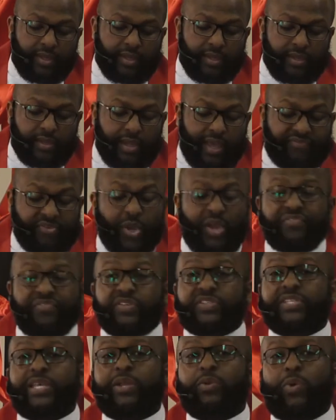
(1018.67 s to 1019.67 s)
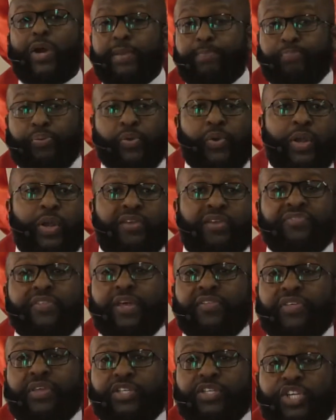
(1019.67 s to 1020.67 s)
Have you ever said, Why pray if
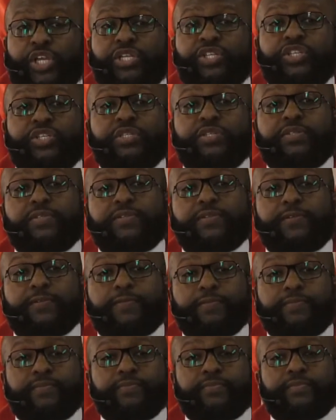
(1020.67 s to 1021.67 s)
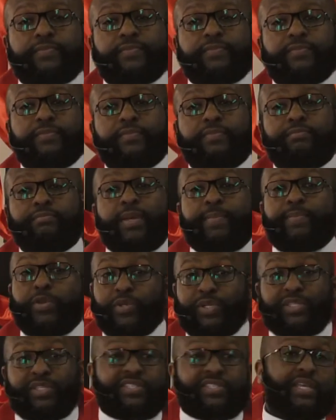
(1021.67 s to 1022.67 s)
nothing changes? Maybe you
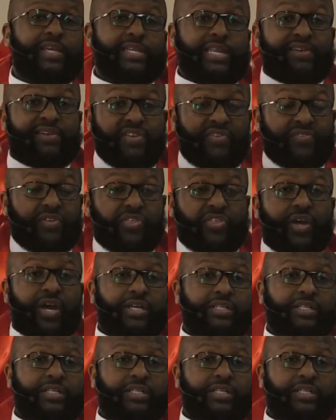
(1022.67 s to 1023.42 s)
didn't say it. Have you ever thought?